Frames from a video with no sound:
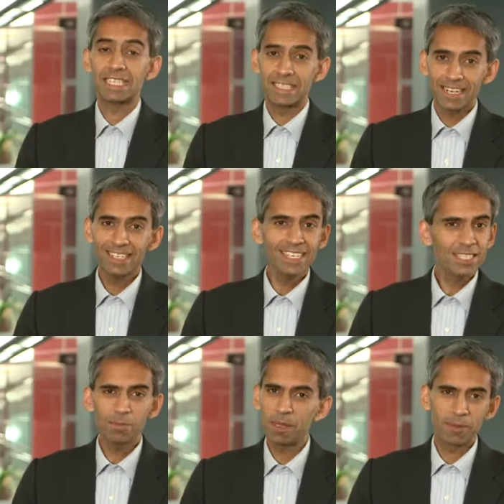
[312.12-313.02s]
Consulting
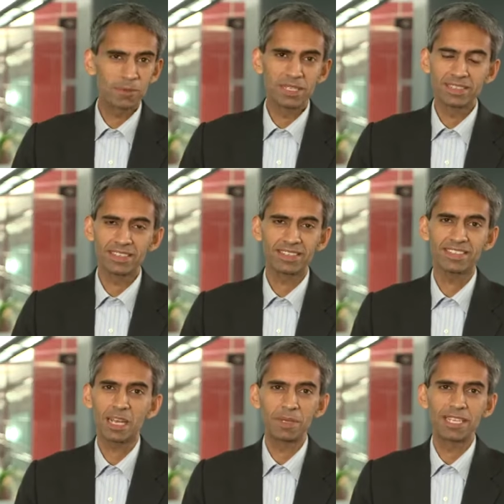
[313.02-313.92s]
is a people
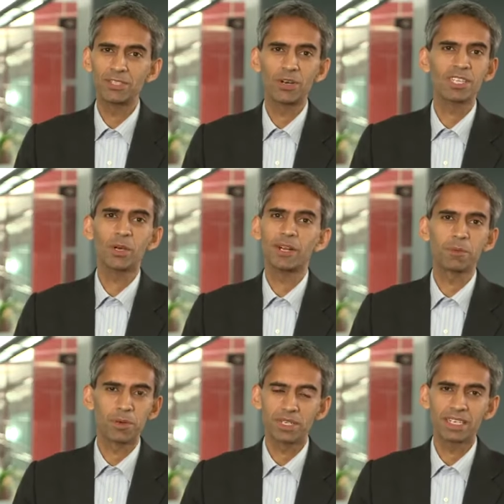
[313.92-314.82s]
business. I mean, there's no other way
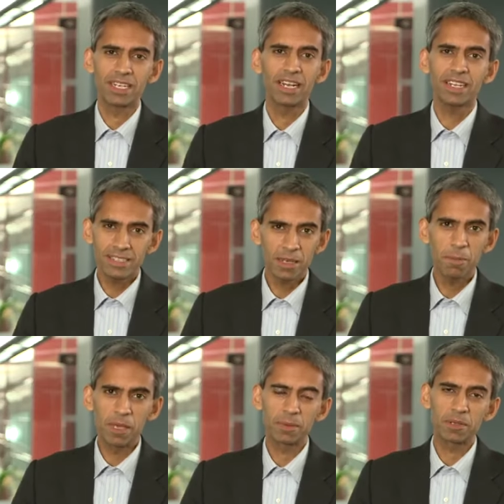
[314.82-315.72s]
to put it. It is a
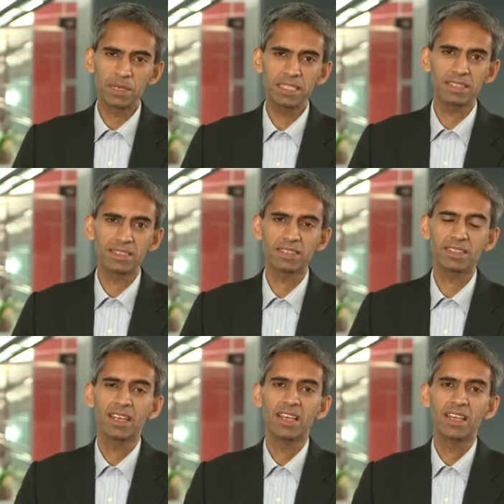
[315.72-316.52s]
people business.